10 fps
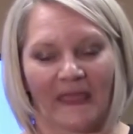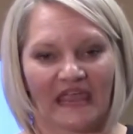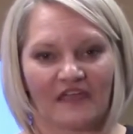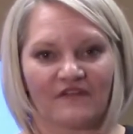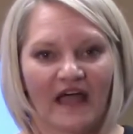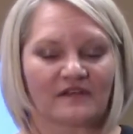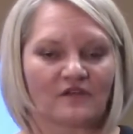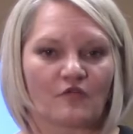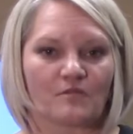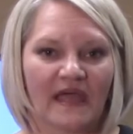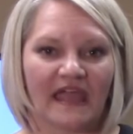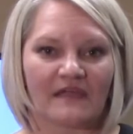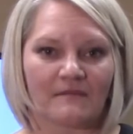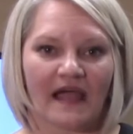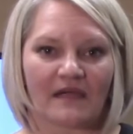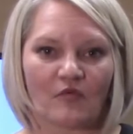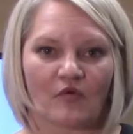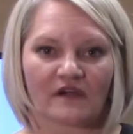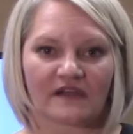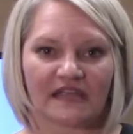If I don't pay my
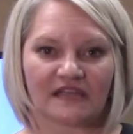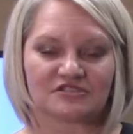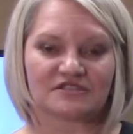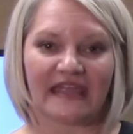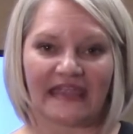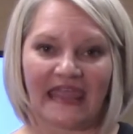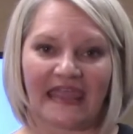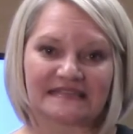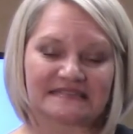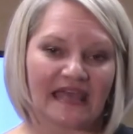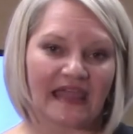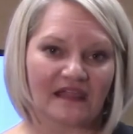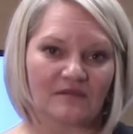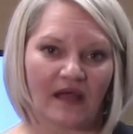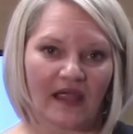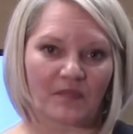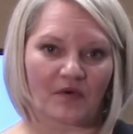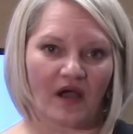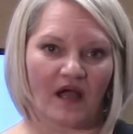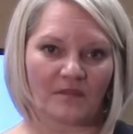mortgage, they can take my
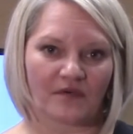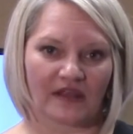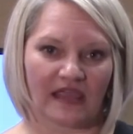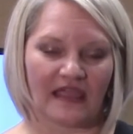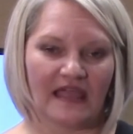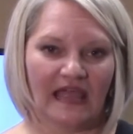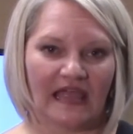property.